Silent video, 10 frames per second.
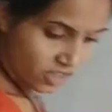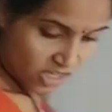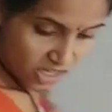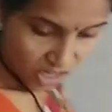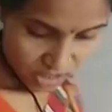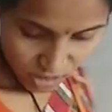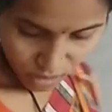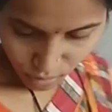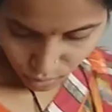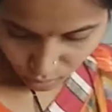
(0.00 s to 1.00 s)
They are
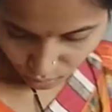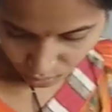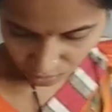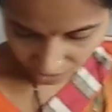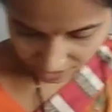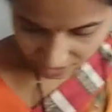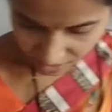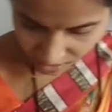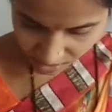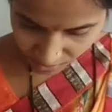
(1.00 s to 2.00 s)
asking you to
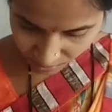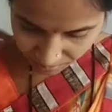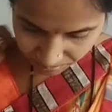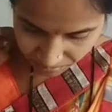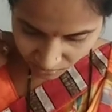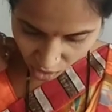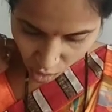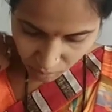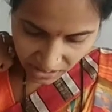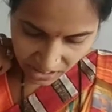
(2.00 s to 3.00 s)
find
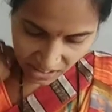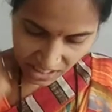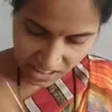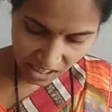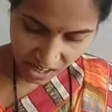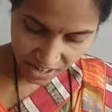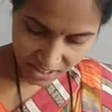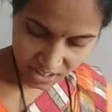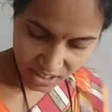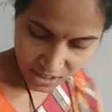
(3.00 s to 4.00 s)
how many less
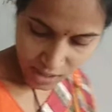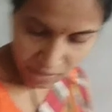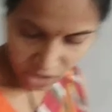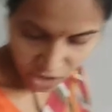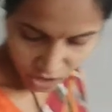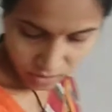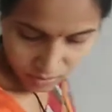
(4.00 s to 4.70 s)
cards did the machine